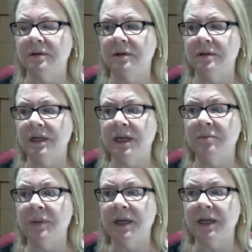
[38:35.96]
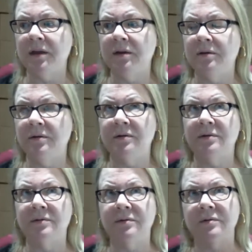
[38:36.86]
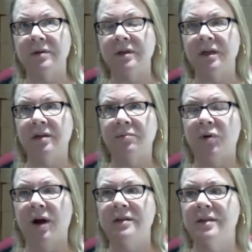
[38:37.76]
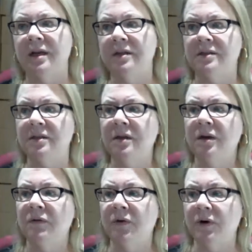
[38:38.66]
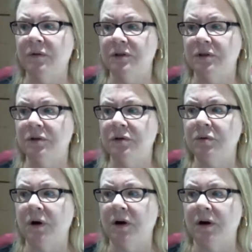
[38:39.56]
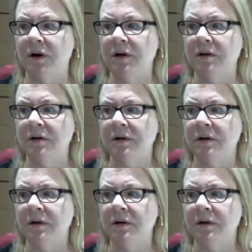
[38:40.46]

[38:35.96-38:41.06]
DNP in process folks who are